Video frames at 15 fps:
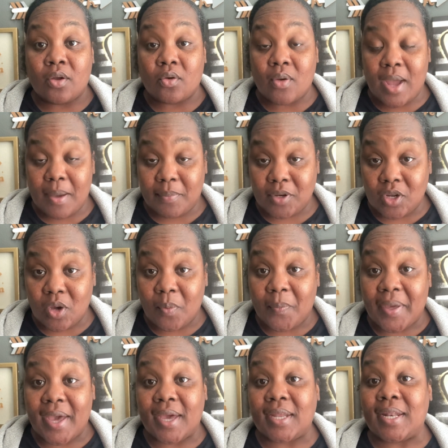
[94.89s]
grab a
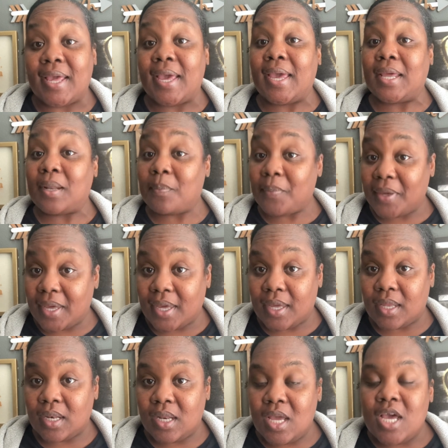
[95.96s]
notepad and a
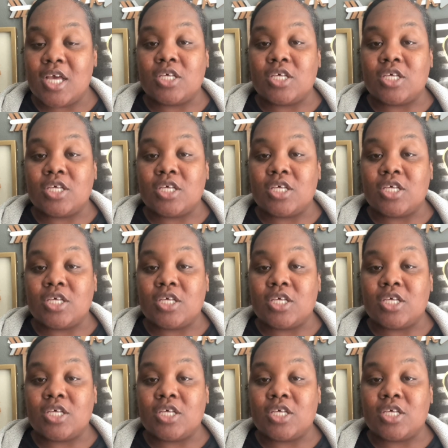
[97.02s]
pen